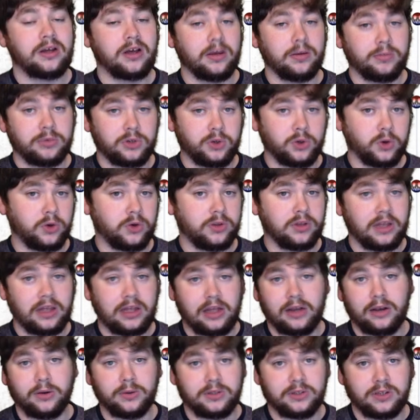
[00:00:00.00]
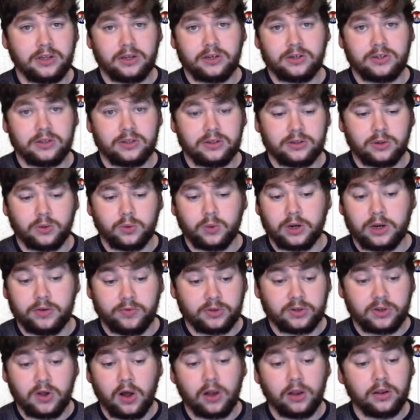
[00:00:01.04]
I'm sure the hallucinations or whatever
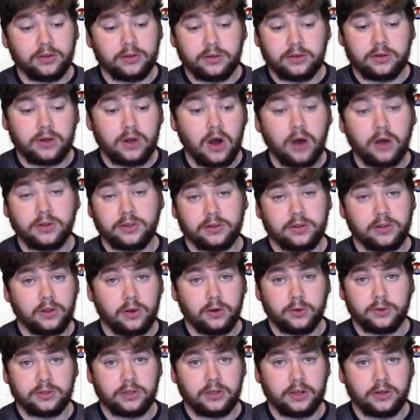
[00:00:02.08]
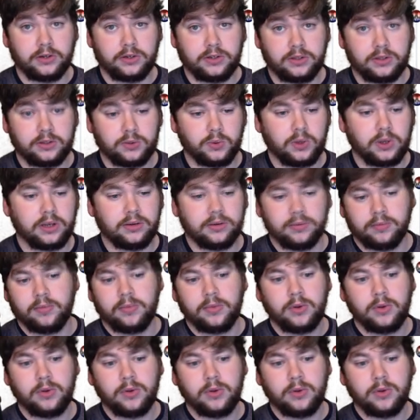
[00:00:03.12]
is causing the hallucinations will